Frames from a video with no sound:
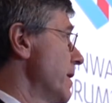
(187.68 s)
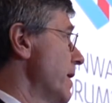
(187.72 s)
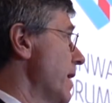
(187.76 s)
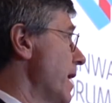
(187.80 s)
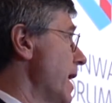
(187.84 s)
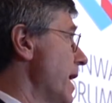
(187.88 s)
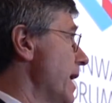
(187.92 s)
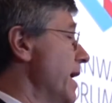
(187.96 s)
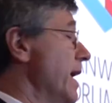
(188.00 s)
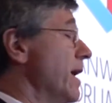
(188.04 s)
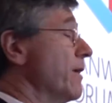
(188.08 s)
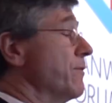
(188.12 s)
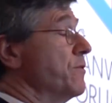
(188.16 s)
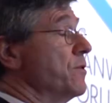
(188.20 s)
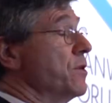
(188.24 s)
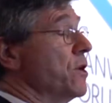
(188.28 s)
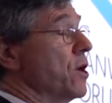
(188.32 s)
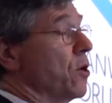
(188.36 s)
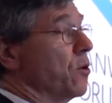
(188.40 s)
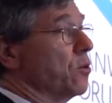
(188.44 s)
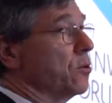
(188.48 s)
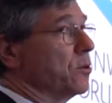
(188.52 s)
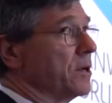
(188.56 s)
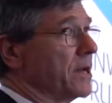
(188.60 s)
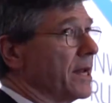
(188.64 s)
I have
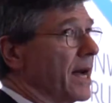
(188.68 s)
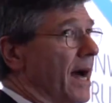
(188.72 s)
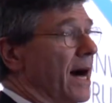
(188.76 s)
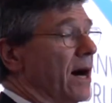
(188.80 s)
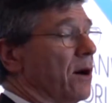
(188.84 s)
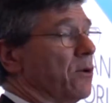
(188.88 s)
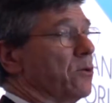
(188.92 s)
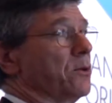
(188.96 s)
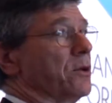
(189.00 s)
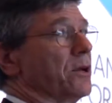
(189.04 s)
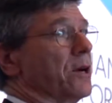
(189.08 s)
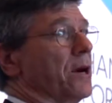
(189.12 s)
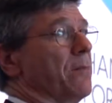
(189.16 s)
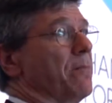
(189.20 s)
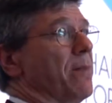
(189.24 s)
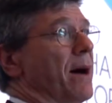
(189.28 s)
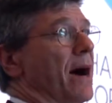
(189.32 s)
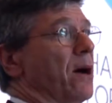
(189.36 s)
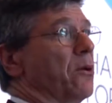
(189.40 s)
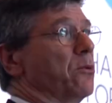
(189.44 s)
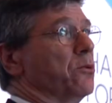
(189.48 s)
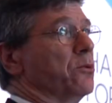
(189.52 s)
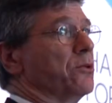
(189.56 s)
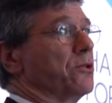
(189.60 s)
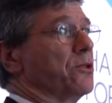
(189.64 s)
no doubt
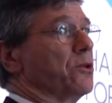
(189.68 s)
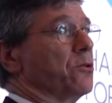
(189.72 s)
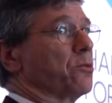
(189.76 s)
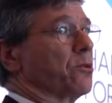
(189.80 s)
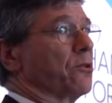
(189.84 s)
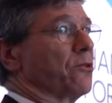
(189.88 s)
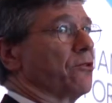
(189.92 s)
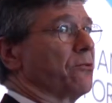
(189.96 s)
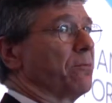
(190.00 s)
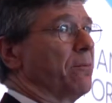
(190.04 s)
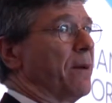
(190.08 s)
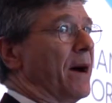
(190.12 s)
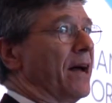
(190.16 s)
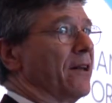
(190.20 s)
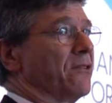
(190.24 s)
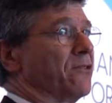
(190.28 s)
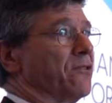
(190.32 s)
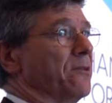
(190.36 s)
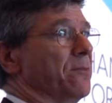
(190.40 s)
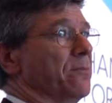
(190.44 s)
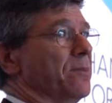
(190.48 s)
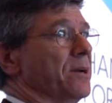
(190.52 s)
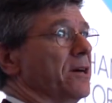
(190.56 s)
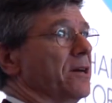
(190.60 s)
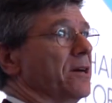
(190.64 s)
about the
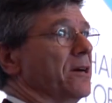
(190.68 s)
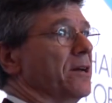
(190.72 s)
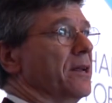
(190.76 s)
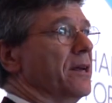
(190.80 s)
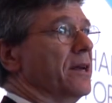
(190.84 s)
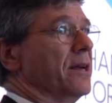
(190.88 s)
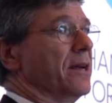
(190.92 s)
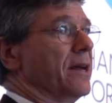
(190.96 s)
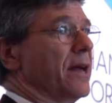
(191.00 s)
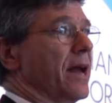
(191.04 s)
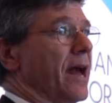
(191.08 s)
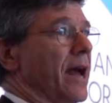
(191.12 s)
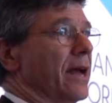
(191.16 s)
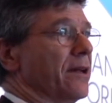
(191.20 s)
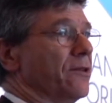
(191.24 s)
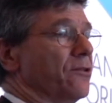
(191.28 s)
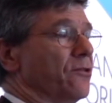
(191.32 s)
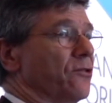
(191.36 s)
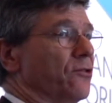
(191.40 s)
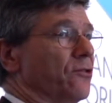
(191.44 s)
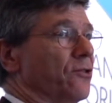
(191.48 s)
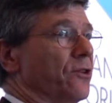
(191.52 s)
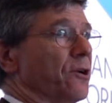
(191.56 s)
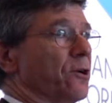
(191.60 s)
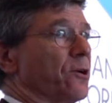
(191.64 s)
responsibility and
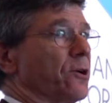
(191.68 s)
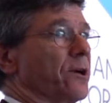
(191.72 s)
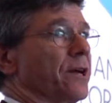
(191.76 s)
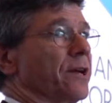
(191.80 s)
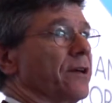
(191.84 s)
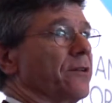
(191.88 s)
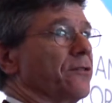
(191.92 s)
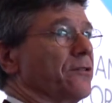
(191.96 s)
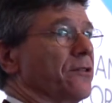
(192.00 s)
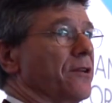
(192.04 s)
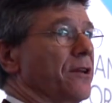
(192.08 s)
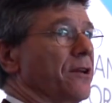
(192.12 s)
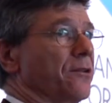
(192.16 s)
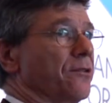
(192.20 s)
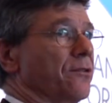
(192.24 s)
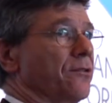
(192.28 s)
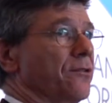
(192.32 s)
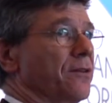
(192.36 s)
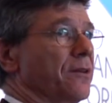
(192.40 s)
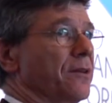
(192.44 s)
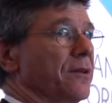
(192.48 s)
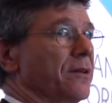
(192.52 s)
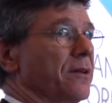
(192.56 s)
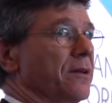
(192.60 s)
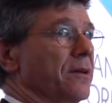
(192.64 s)
seriousness
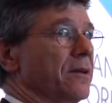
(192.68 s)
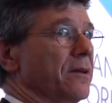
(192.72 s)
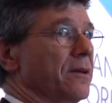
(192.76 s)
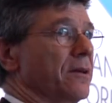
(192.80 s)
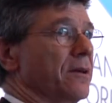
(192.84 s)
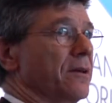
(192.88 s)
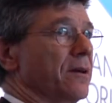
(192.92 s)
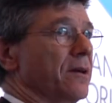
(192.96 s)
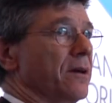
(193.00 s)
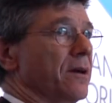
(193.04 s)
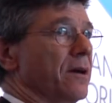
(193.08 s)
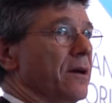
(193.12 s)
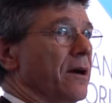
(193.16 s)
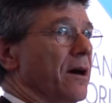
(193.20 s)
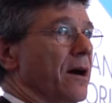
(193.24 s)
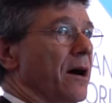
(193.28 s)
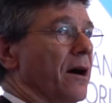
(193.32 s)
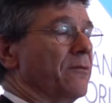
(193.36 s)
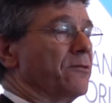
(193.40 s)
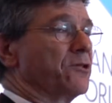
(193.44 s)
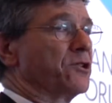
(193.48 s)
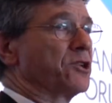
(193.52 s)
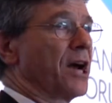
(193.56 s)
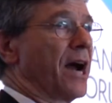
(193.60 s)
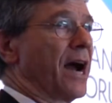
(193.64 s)

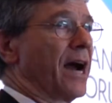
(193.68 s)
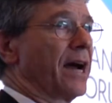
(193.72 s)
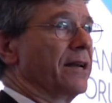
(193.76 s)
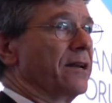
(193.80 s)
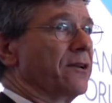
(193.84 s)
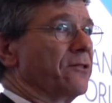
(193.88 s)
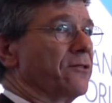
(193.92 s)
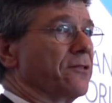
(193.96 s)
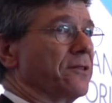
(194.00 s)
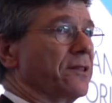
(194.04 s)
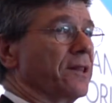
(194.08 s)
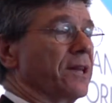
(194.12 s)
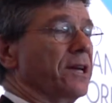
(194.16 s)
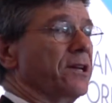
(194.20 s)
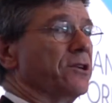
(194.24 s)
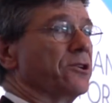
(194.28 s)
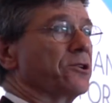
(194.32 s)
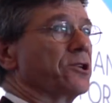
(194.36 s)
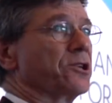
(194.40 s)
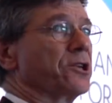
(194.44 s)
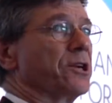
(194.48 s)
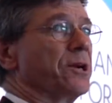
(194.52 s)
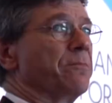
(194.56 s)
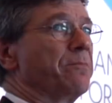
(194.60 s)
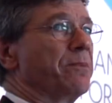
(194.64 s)
of China's
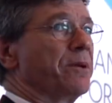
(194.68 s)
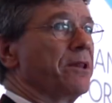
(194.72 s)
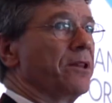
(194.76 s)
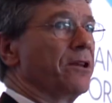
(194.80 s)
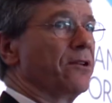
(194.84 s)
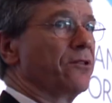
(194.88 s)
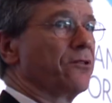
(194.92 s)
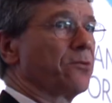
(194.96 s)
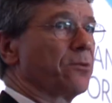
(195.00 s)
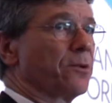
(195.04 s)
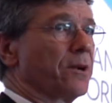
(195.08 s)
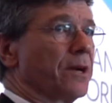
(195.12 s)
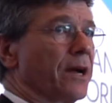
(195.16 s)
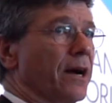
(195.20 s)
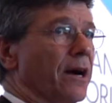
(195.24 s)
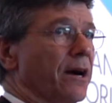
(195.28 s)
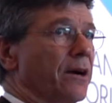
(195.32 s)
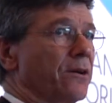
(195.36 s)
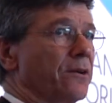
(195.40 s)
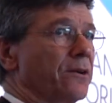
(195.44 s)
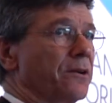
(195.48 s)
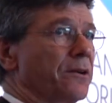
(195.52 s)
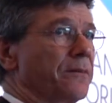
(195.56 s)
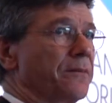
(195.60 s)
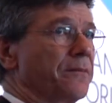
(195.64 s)
leadership in this
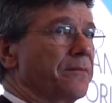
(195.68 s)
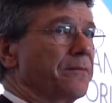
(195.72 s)
regard,